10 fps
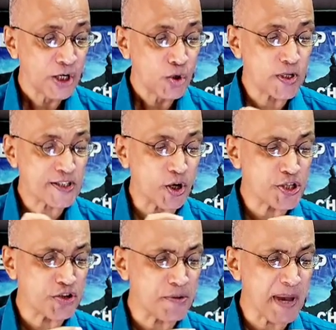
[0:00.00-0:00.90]
who was going
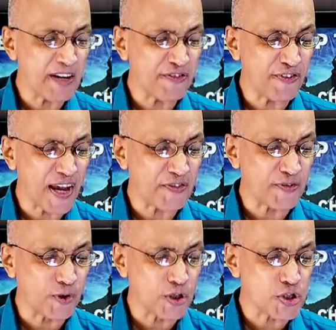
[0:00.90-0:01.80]
to remain
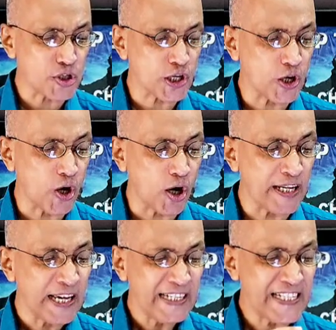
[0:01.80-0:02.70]
faithful to the Lord
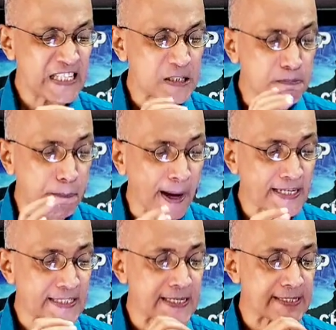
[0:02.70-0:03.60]

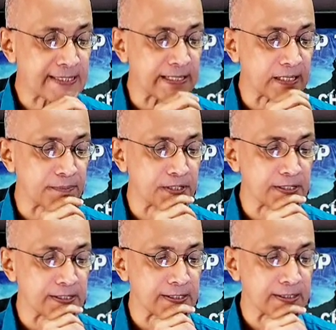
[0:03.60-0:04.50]
despite his
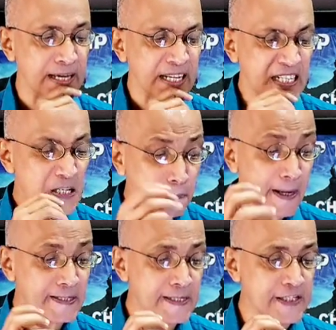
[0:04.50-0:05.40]
circumstances,
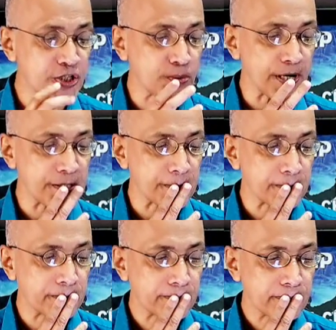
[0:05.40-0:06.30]
despite his situation.
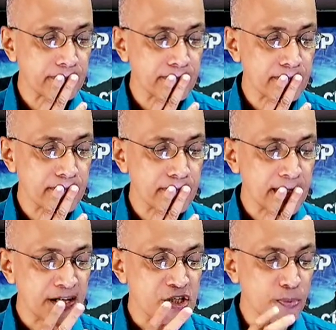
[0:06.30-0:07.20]

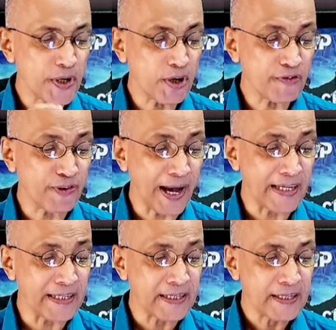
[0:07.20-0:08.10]
So we don't
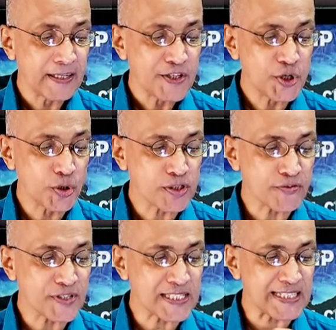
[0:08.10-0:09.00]
find Joseph
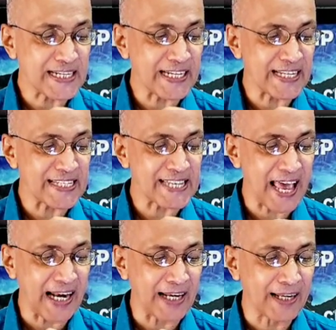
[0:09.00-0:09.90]
sitting in his
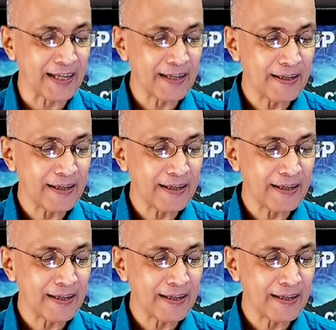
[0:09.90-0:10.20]
cell